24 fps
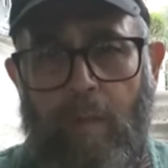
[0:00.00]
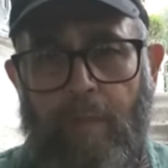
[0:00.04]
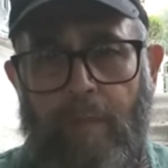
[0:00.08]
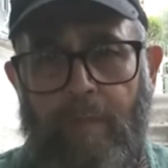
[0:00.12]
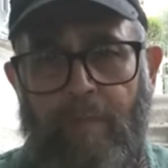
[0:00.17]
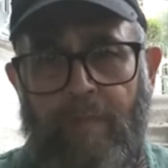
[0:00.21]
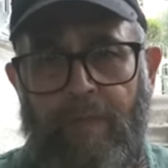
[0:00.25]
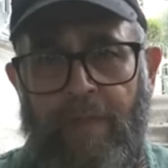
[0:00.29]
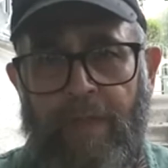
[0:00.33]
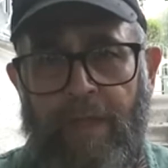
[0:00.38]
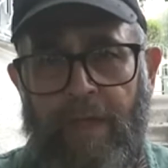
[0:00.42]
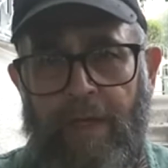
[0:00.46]

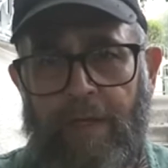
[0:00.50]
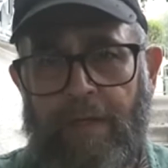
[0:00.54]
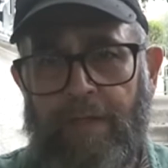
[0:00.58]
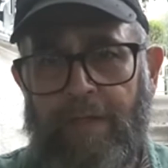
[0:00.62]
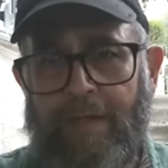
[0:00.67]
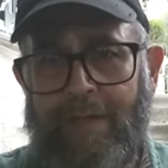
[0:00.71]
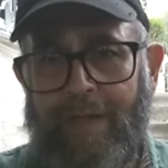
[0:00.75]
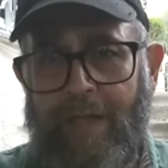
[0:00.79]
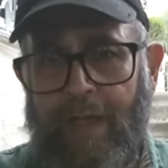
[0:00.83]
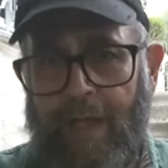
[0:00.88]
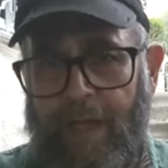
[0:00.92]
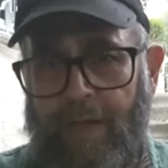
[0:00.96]
that
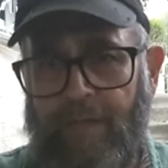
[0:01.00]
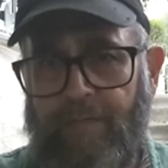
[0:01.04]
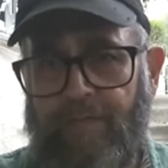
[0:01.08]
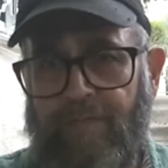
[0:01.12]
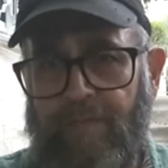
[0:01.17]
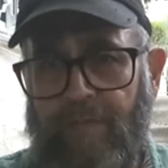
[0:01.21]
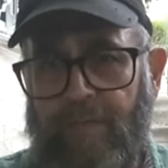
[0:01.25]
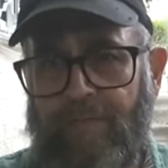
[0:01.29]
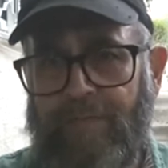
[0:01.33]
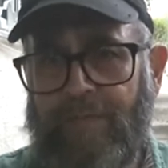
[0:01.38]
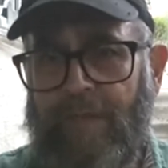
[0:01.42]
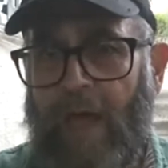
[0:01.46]
came
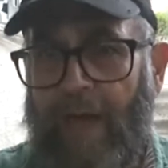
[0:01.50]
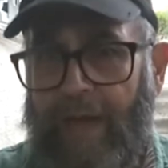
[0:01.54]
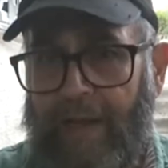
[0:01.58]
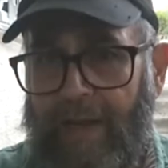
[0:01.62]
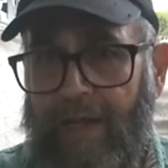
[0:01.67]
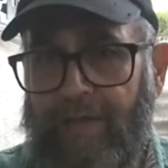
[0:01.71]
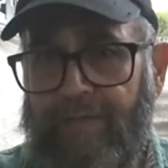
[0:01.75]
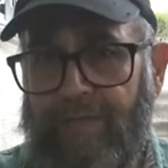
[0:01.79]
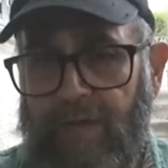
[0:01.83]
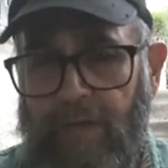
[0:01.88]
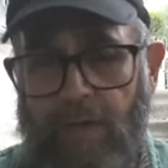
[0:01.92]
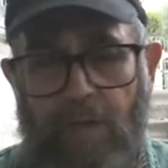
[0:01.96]
from not
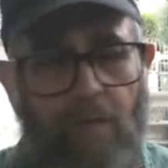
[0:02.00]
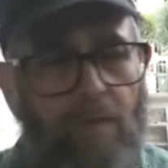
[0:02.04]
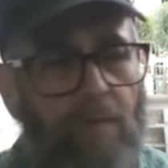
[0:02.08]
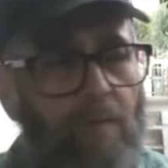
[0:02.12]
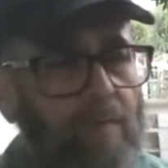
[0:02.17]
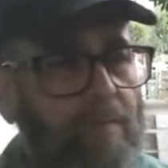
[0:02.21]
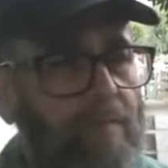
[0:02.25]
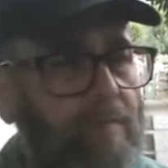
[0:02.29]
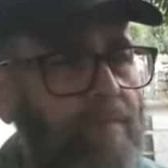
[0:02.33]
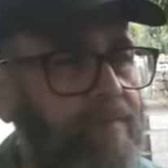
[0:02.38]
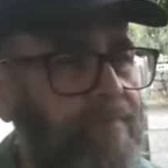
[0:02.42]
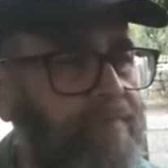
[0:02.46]
having a
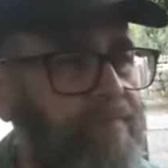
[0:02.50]
home.